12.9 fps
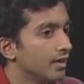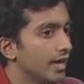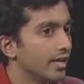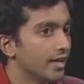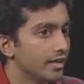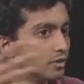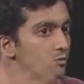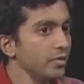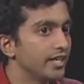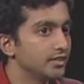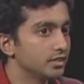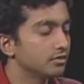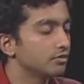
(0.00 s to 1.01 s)
And the
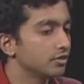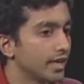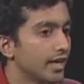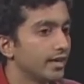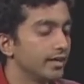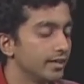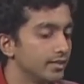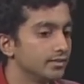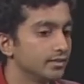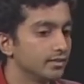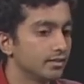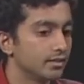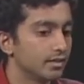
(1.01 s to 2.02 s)
basis for that
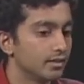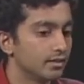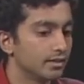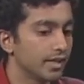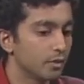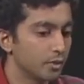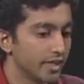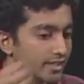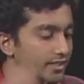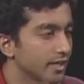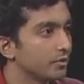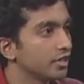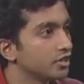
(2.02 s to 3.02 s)
is that we
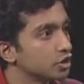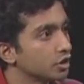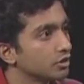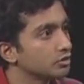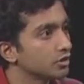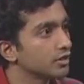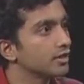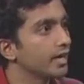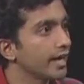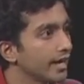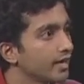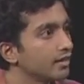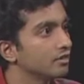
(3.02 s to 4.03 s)
accept that children
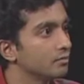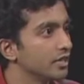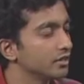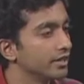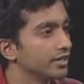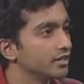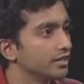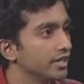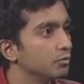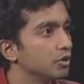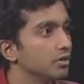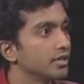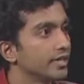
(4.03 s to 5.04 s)
and the mentally
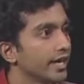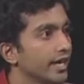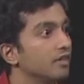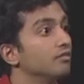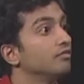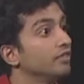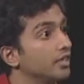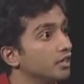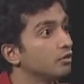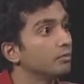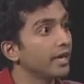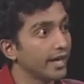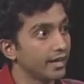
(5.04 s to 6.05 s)
disabled can
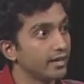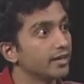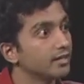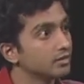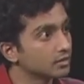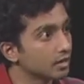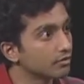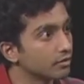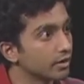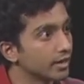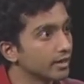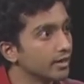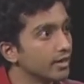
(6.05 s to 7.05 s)
feel pain and
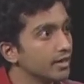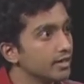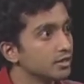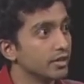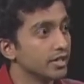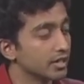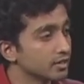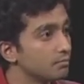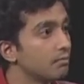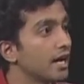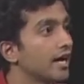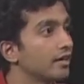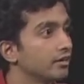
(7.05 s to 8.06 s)
suffering. So it doesn't
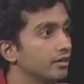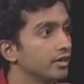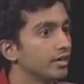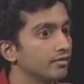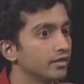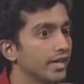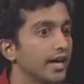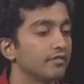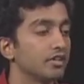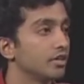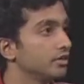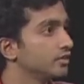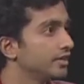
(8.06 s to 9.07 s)
matter if they have
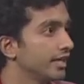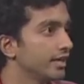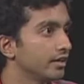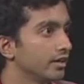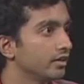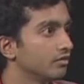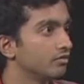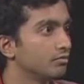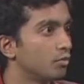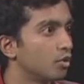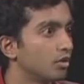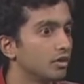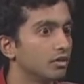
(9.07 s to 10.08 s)
an understanding of
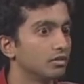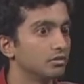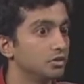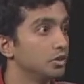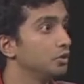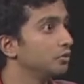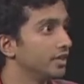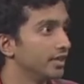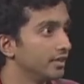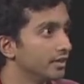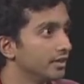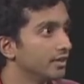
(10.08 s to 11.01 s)
moral duty.